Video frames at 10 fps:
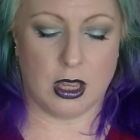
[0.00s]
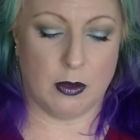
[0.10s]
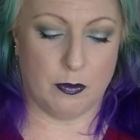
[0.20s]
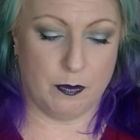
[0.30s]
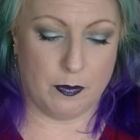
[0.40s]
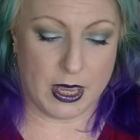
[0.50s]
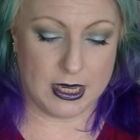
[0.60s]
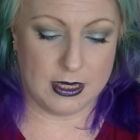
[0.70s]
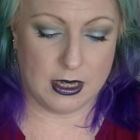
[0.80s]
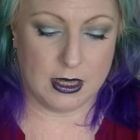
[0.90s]
are
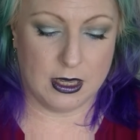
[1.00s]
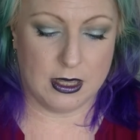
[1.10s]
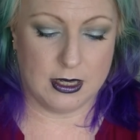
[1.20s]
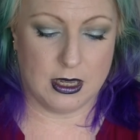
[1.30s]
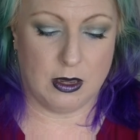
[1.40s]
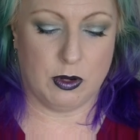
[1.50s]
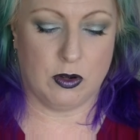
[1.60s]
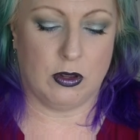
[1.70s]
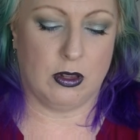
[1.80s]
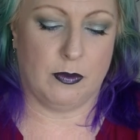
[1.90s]
basically the same in
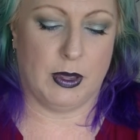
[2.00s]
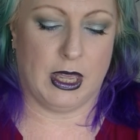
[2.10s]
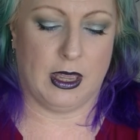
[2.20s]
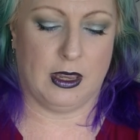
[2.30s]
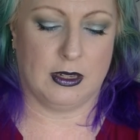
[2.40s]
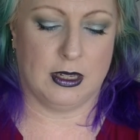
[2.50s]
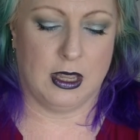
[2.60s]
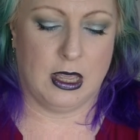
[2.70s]
all of the bags.